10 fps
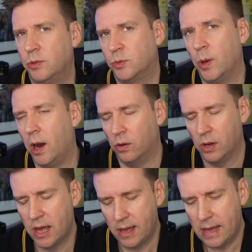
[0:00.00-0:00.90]
as well.
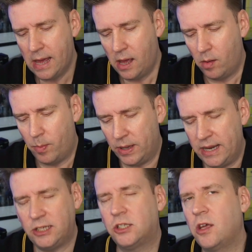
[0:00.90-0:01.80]
But
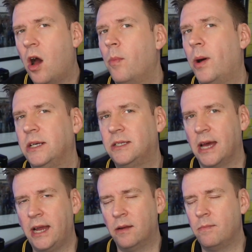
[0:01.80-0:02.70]
let's start by
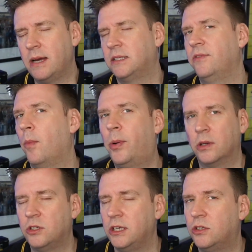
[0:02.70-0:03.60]
saying a massive
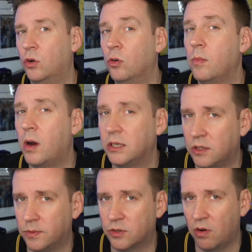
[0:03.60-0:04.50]
apology to all my
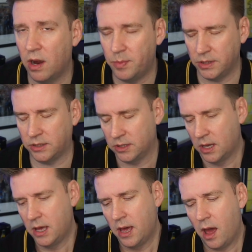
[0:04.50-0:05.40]
subscribers.
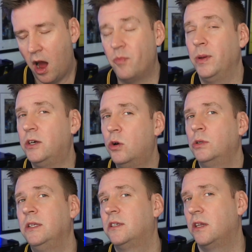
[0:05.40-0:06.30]
I've been
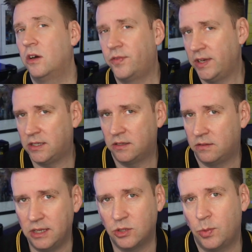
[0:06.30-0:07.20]
called into the office
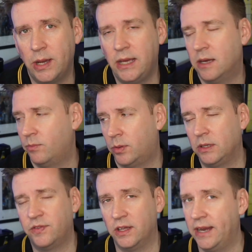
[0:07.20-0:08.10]
this week and
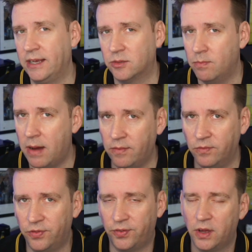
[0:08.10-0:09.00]
probably for the next
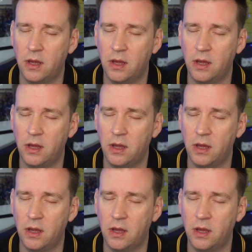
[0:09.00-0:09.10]
month.